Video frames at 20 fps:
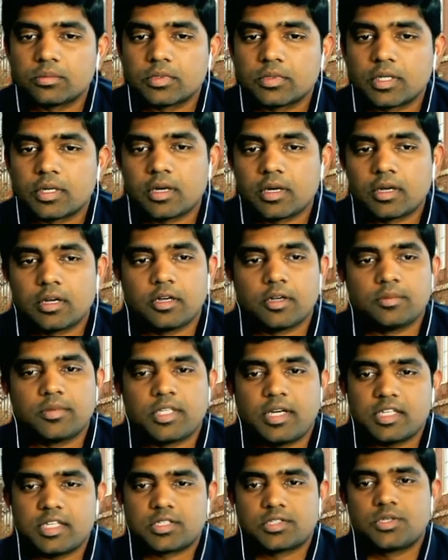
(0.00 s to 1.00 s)
The
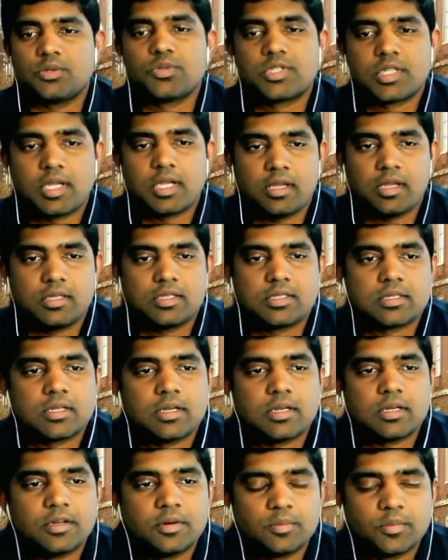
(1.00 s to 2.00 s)
next use case
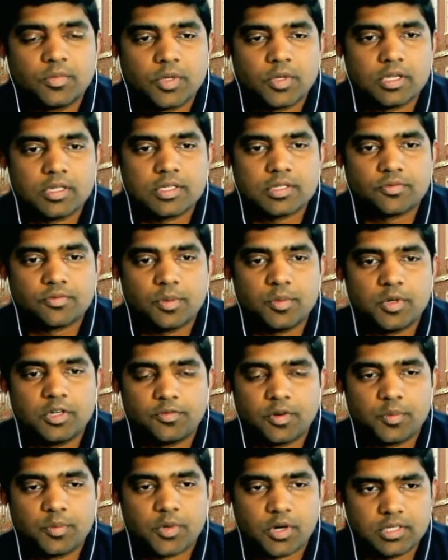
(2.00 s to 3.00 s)
is from a
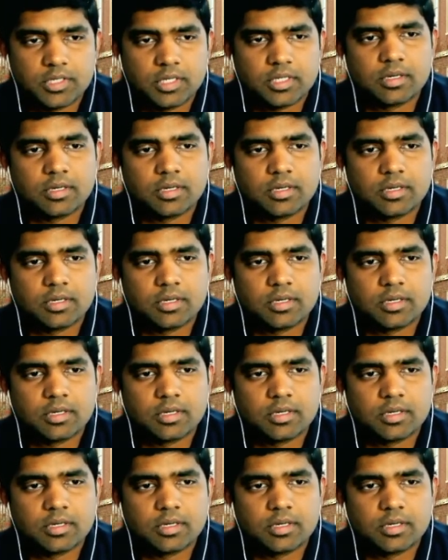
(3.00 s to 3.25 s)
different project